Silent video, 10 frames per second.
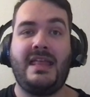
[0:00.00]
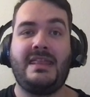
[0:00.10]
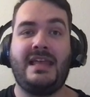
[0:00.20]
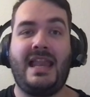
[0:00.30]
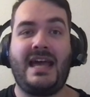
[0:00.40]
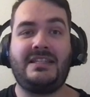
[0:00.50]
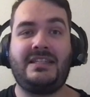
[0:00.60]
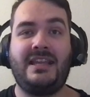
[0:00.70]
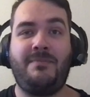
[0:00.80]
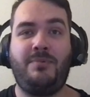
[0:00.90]
The last
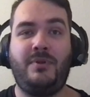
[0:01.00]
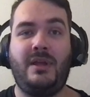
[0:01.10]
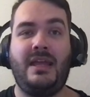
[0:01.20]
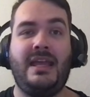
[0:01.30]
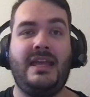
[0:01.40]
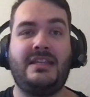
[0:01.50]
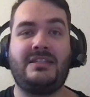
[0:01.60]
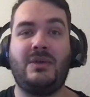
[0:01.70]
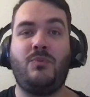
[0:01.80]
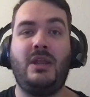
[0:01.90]
step is
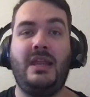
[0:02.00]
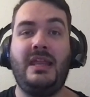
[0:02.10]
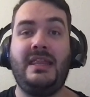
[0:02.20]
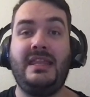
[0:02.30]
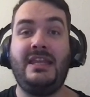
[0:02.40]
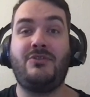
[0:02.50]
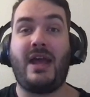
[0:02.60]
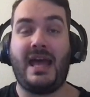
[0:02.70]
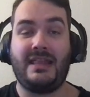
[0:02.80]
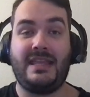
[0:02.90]
that we need to
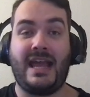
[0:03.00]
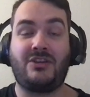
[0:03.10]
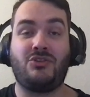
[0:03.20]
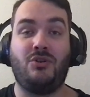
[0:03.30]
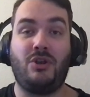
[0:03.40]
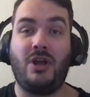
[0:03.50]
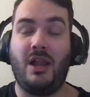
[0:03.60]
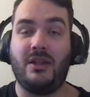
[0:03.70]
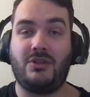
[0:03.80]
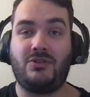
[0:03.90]
add the actual
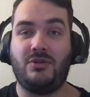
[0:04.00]
knowledge to the